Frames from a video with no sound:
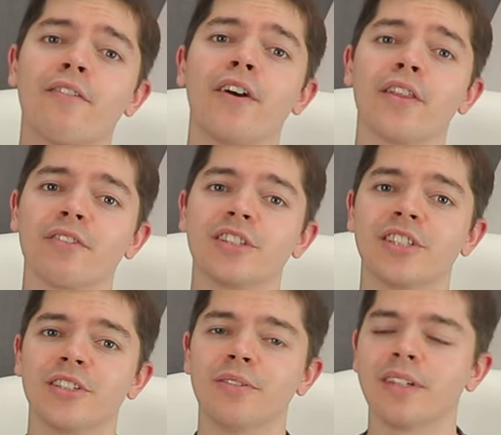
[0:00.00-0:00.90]
further
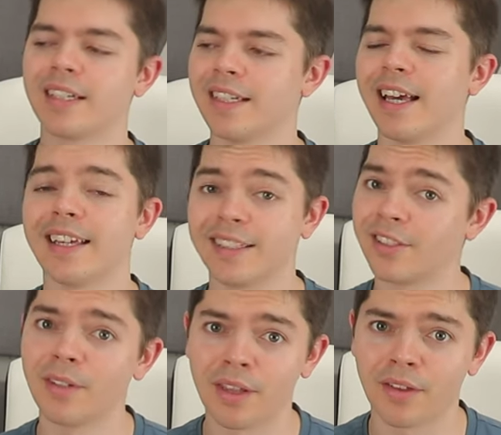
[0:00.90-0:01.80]
ado, it's
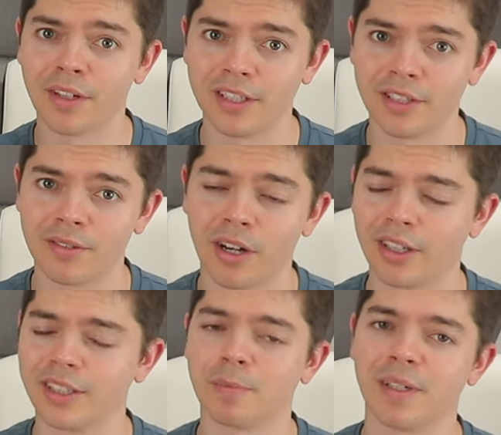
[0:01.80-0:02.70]
only
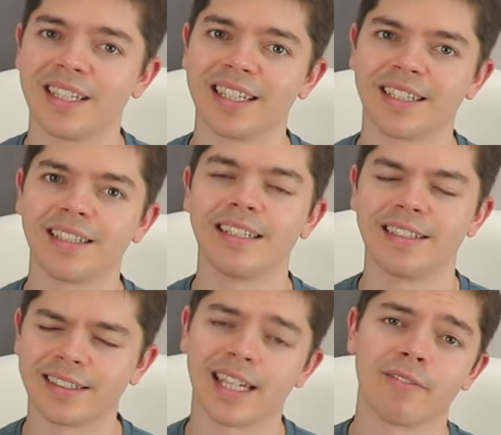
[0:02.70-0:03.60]
$32, but it
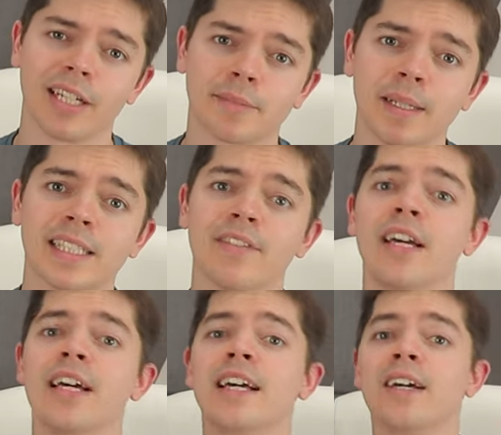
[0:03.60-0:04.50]
does get really expensive.
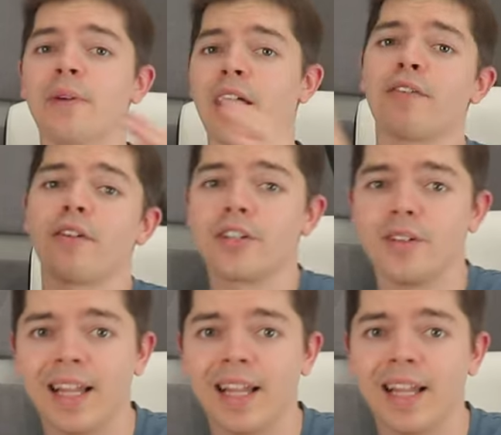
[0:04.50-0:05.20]
Without further ado,